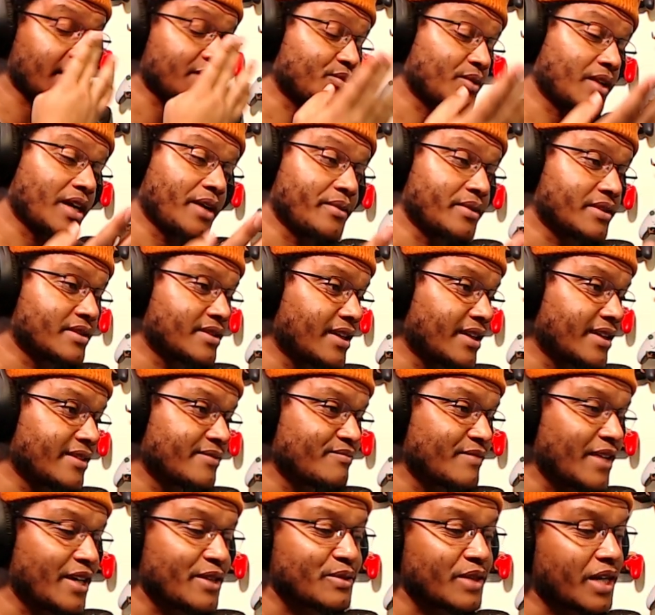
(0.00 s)
what I would say.
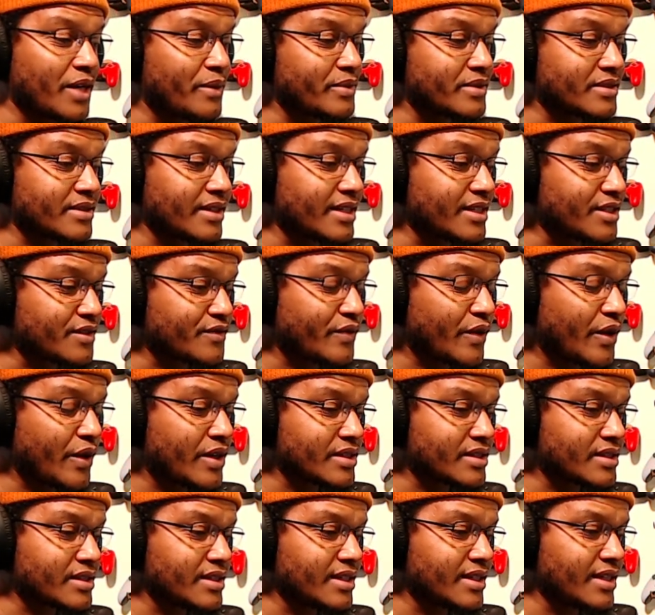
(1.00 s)
As far
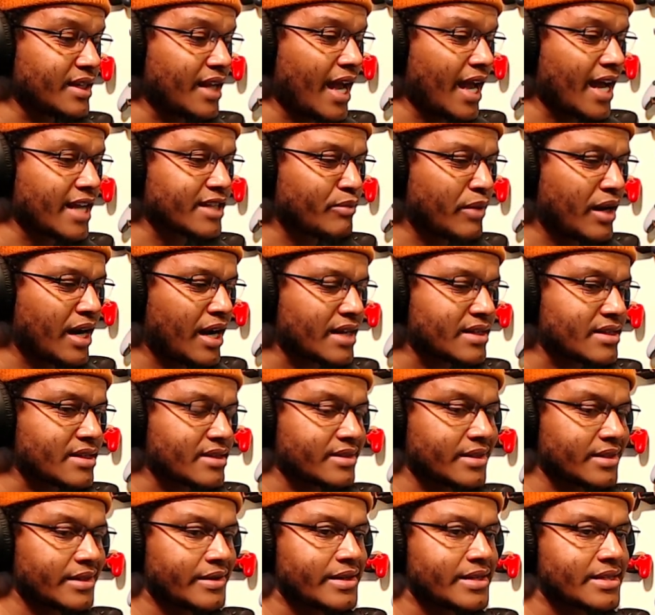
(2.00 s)
as the Xbox
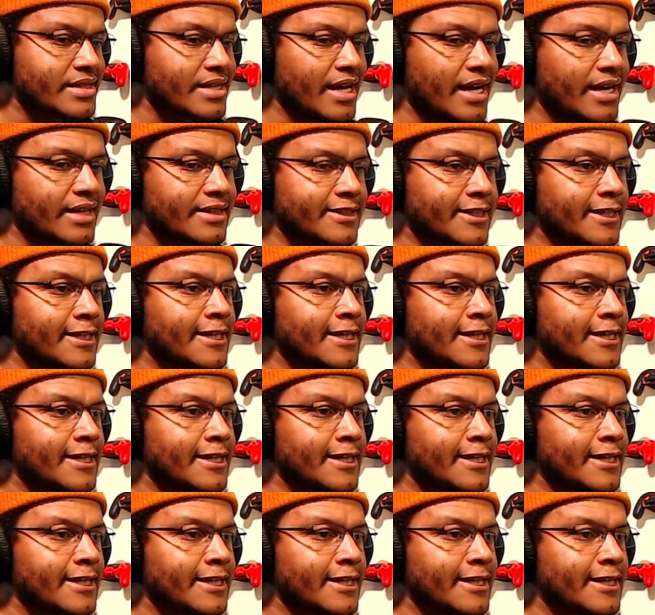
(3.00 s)
Series X,